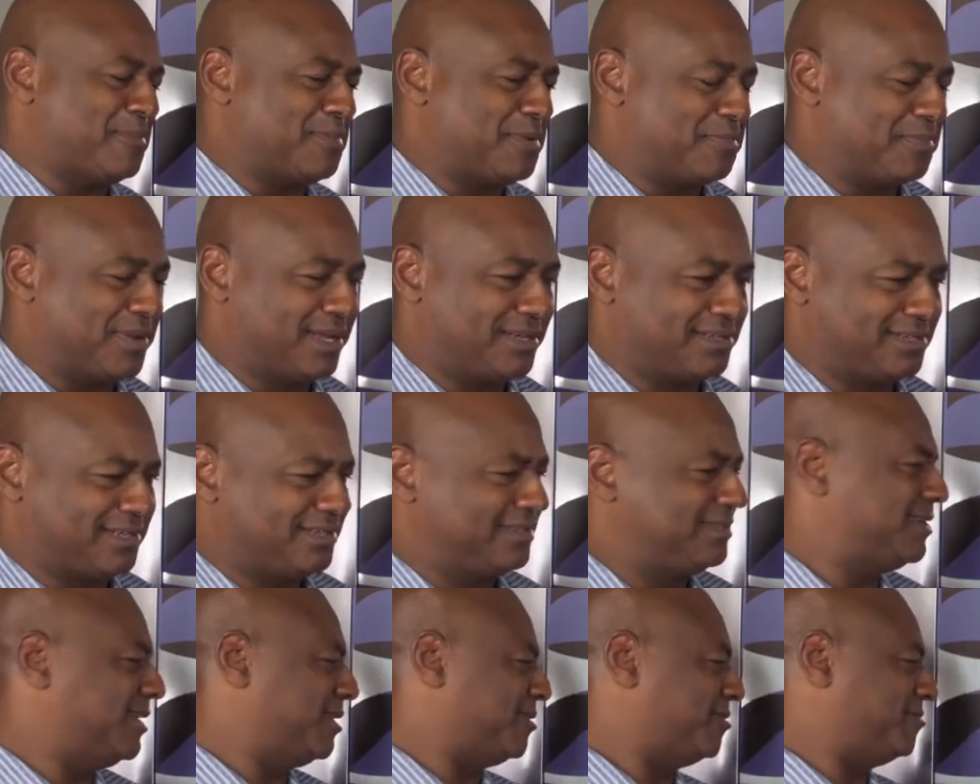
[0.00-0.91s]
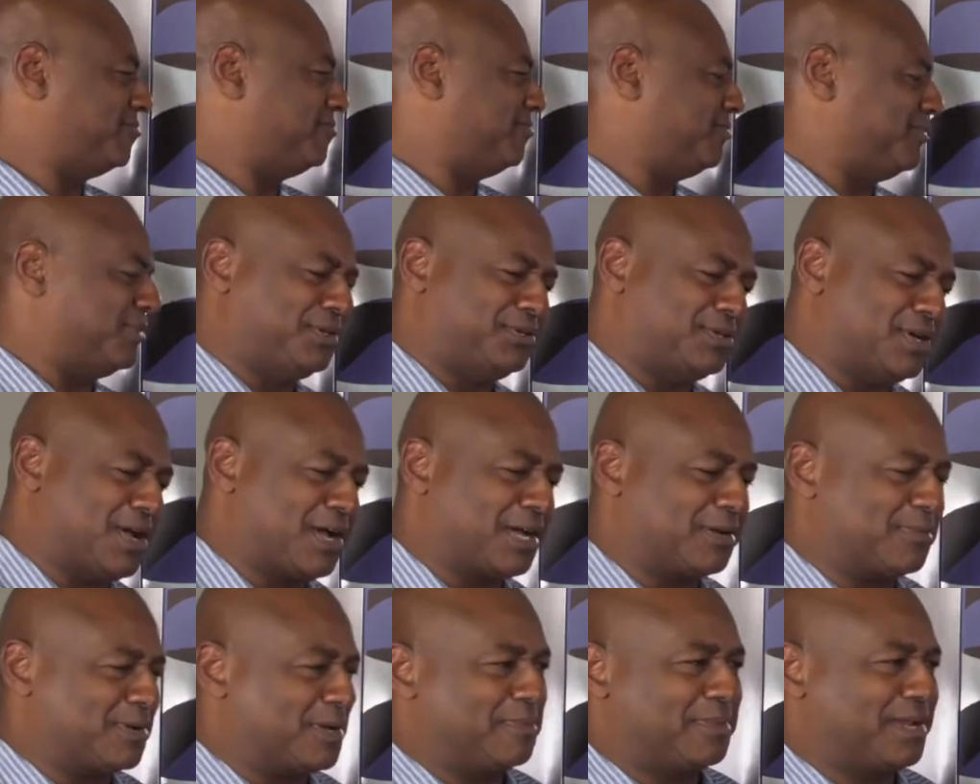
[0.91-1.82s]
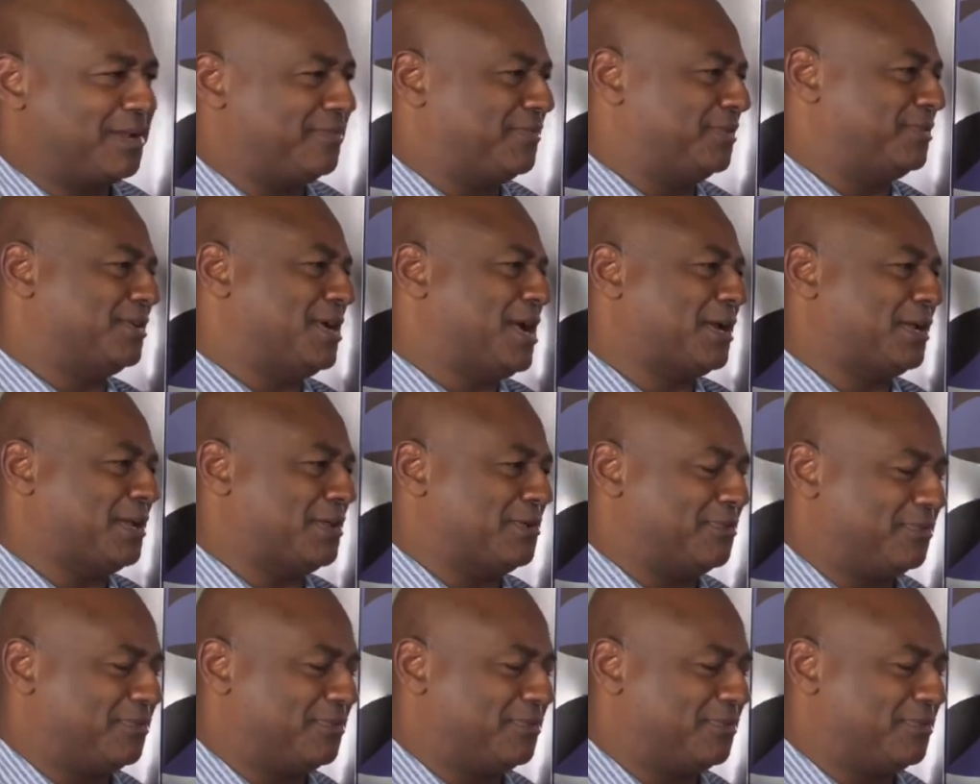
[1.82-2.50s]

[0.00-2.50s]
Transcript: And my son's saying, "What are you talking about? I'm not even talking to you."